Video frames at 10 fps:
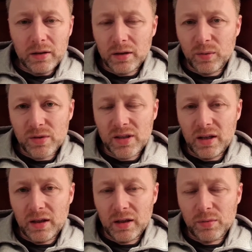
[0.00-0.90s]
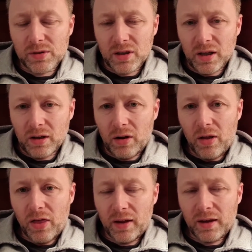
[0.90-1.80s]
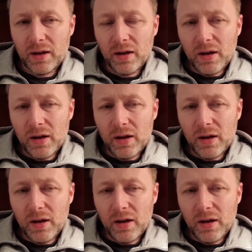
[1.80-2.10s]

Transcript: It wasn't that, it was another thing.